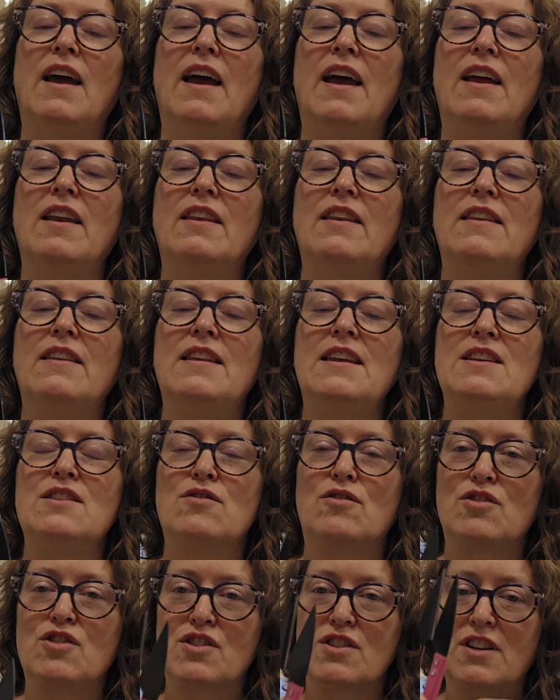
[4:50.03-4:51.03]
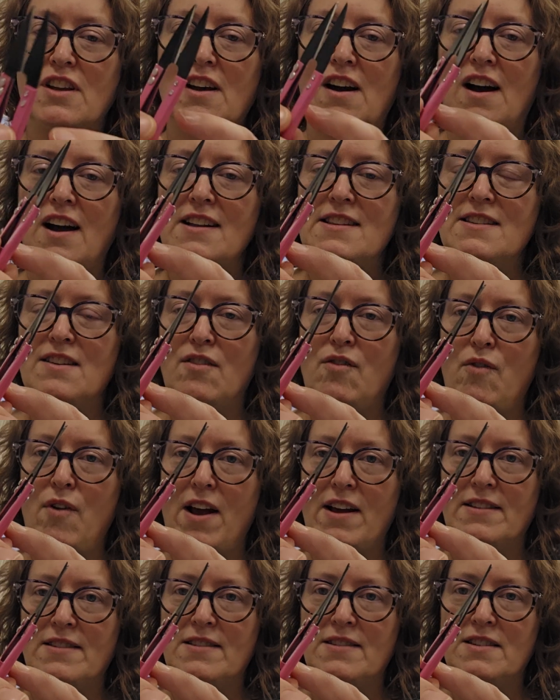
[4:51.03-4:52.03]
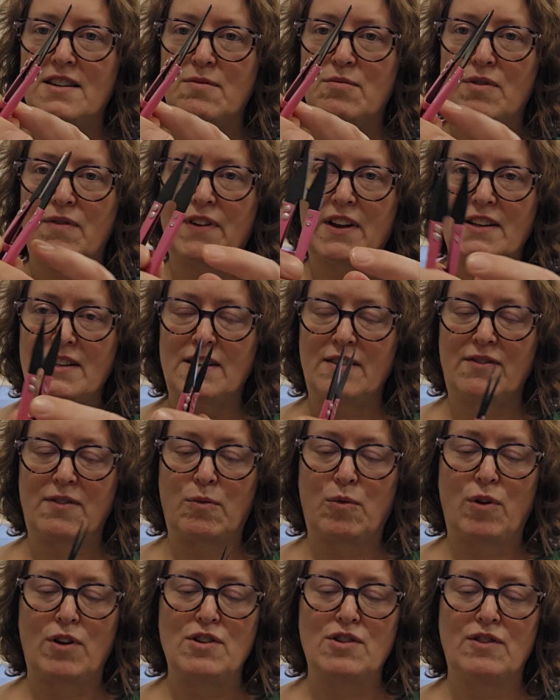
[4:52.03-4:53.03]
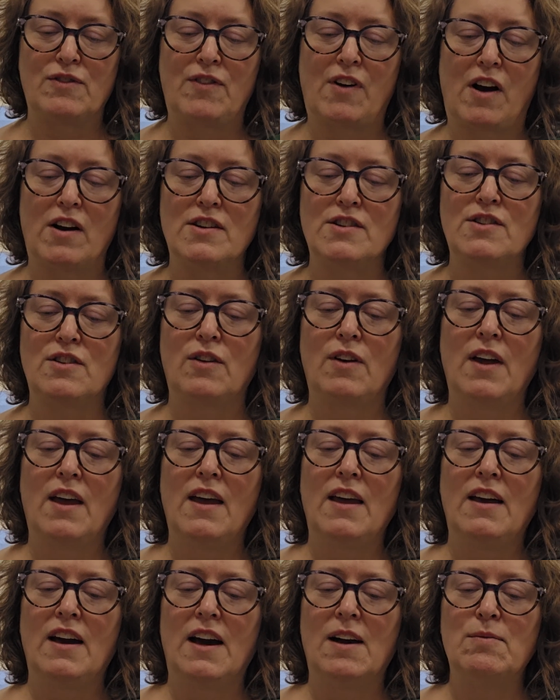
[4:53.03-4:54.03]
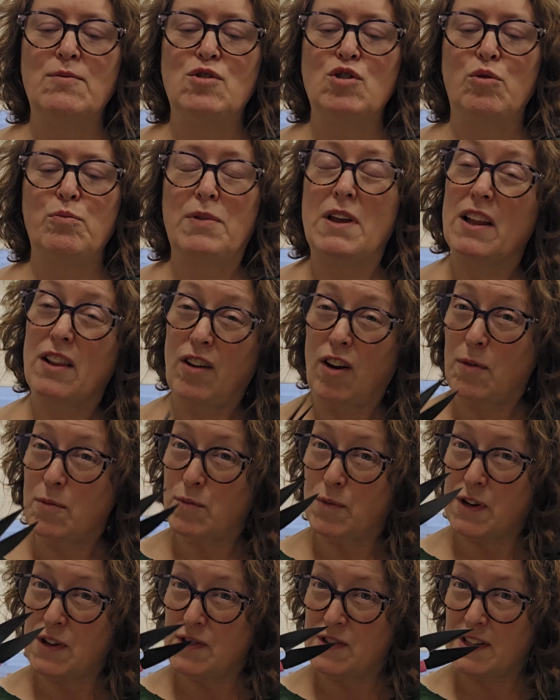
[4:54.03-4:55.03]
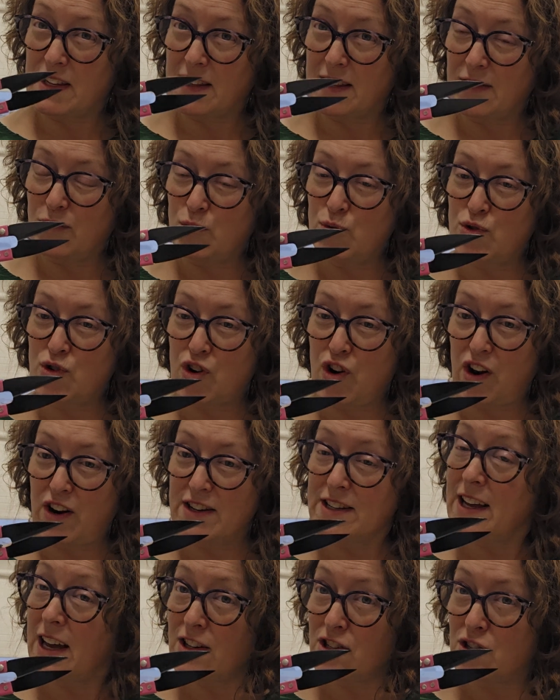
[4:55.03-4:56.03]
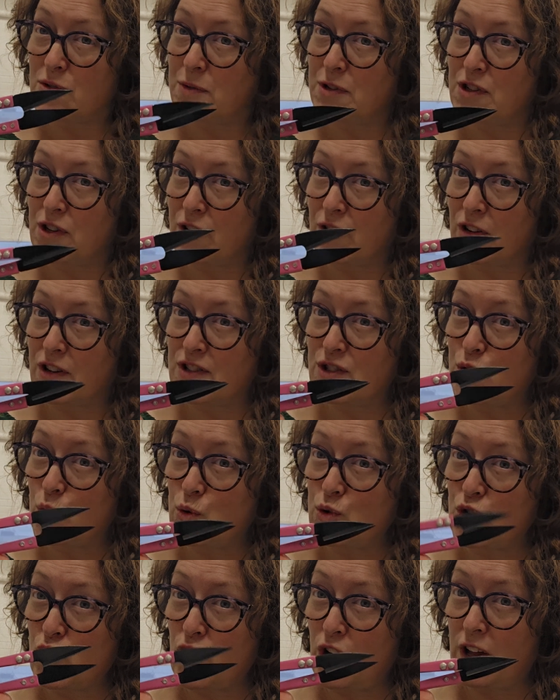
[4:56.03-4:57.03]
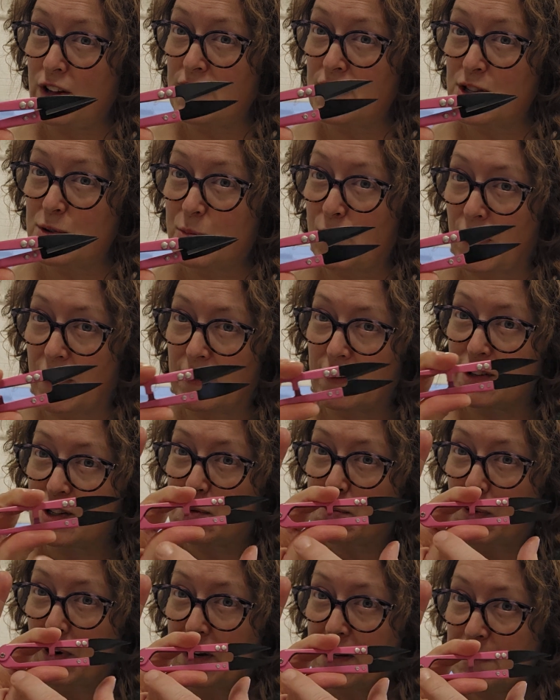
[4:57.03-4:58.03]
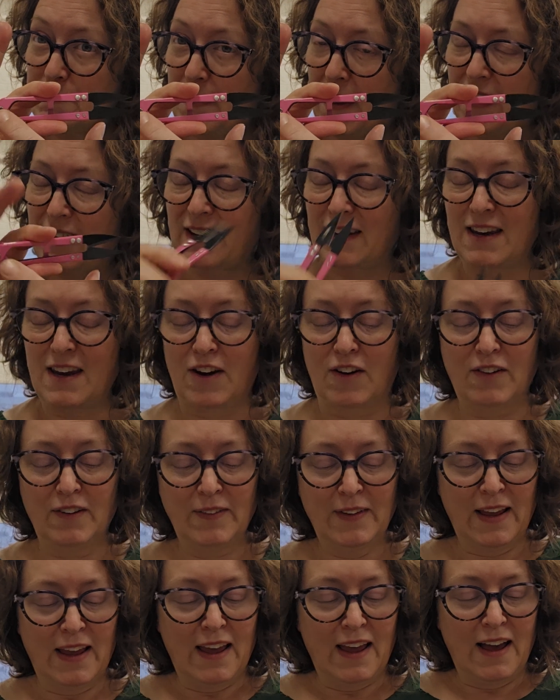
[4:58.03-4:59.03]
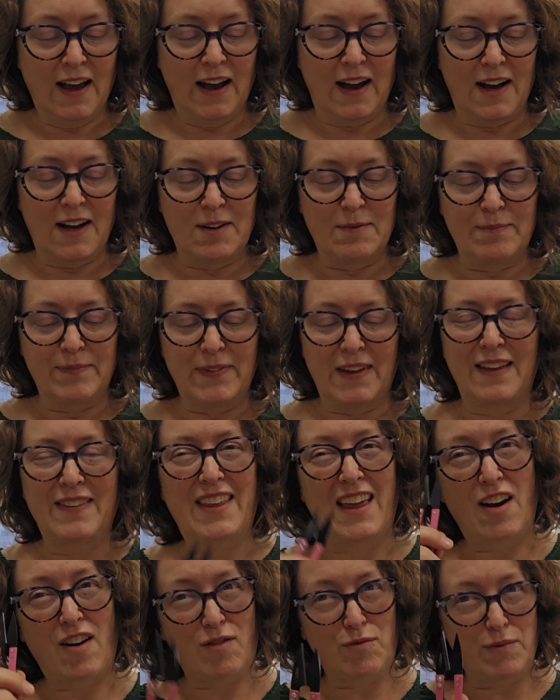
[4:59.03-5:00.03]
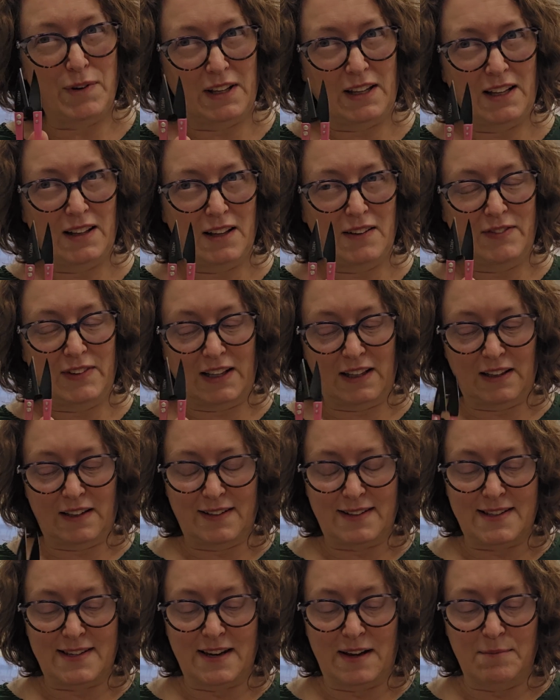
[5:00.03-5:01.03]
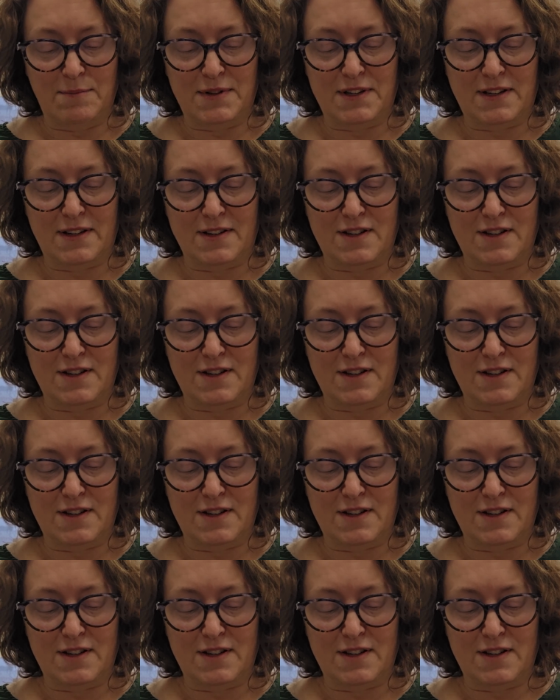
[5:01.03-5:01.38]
And these are just guides and rests to prevent it from going too far. So don't be alarmed when you see that those are not attached to each other, because those are not the spring. The spring is back in here. And they are really lovely little snips.